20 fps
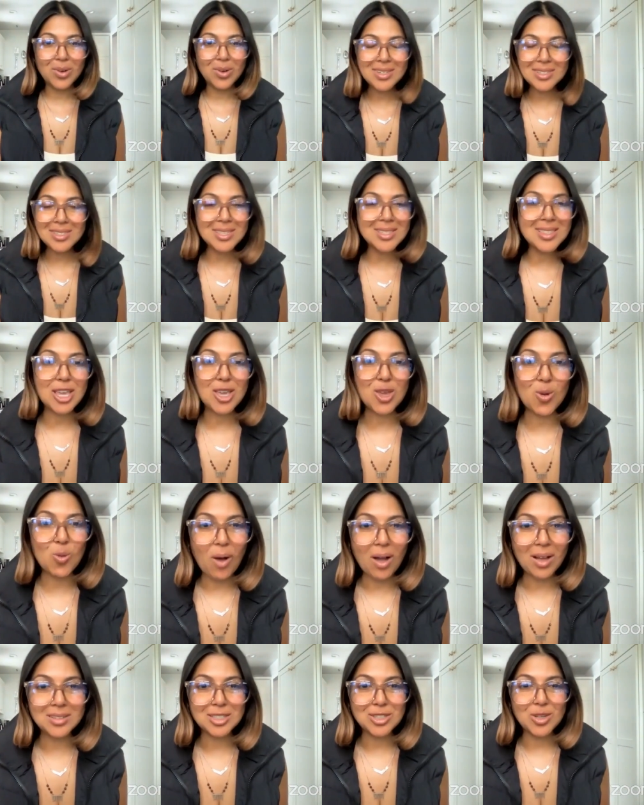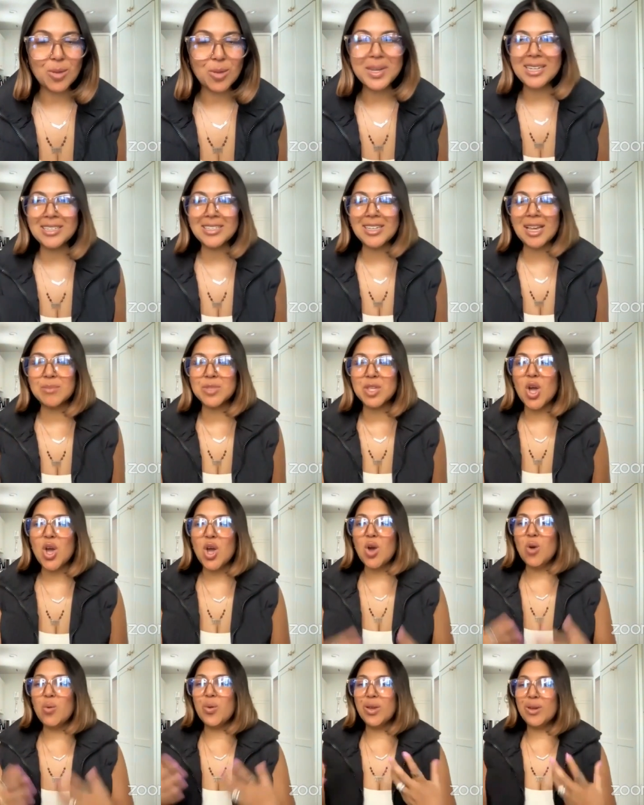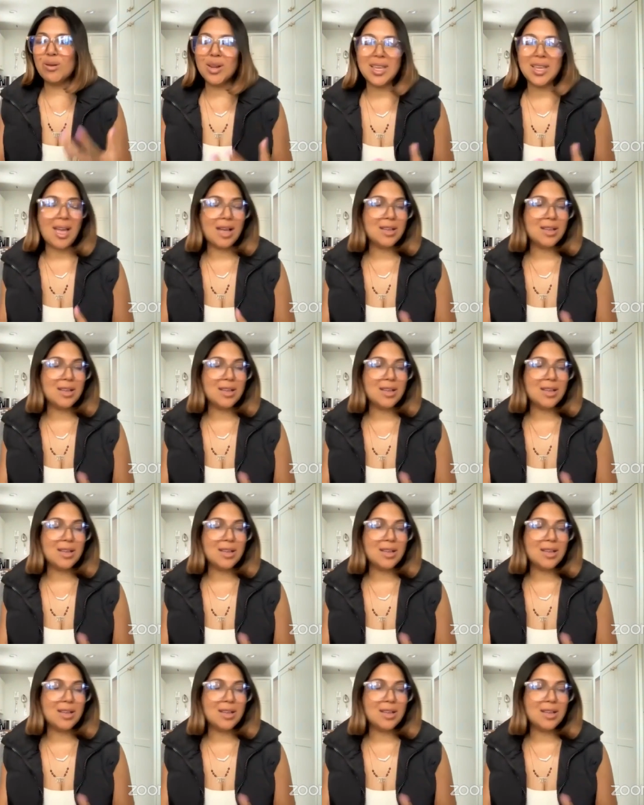what is it that you want? So many times we go to